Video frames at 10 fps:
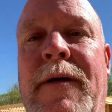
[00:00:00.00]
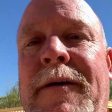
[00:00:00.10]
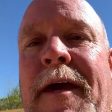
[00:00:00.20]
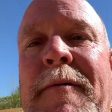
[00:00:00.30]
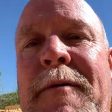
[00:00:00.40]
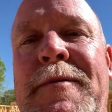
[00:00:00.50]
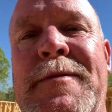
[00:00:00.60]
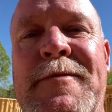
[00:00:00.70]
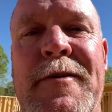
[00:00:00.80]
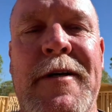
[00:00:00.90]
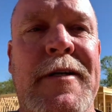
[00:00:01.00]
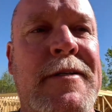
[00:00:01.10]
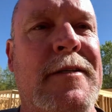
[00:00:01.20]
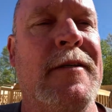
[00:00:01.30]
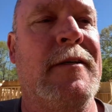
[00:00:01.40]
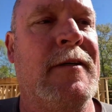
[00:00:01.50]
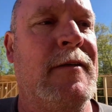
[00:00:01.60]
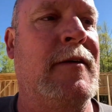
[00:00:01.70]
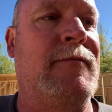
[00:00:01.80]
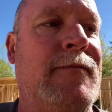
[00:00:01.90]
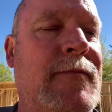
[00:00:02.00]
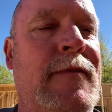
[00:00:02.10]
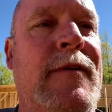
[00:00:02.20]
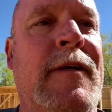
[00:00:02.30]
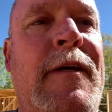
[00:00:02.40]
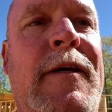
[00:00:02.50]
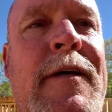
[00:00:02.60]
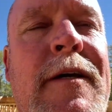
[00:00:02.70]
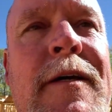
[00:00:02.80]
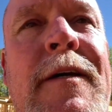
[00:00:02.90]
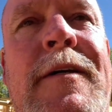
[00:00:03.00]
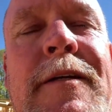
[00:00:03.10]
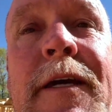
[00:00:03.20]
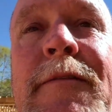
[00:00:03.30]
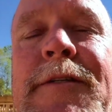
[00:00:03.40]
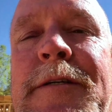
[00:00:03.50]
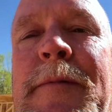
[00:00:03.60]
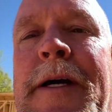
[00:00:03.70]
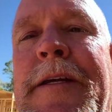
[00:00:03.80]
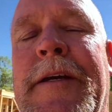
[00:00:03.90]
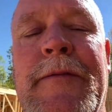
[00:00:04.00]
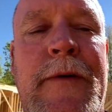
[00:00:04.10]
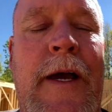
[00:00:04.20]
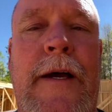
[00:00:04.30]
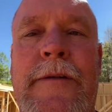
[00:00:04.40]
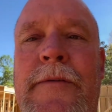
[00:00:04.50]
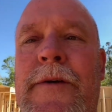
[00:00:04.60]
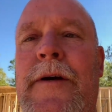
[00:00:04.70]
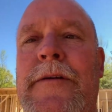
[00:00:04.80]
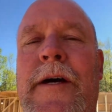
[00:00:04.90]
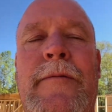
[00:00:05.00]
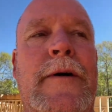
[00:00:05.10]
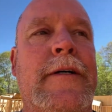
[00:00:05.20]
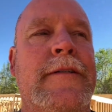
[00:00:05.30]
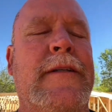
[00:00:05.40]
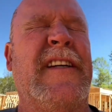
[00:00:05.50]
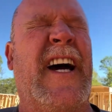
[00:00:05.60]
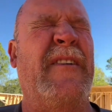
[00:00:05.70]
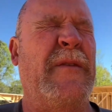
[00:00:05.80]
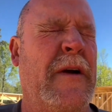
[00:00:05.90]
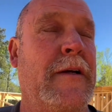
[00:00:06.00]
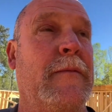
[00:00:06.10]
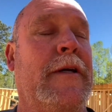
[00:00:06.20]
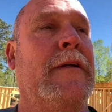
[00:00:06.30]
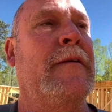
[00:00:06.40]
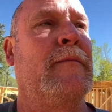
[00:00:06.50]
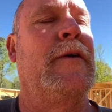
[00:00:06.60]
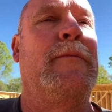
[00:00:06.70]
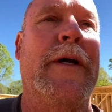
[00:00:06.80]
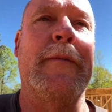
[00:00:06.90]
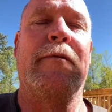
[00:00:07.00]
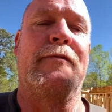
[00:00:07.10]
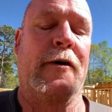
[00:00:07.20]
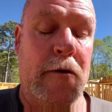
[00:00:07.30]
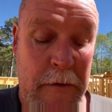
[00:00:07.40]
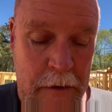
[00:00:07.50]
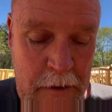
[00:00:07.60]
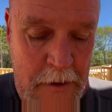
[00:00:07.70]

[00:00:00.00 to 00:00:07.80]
came up with some trees to to give you some idea of how difficult that was. I would recommend you pick up a phone,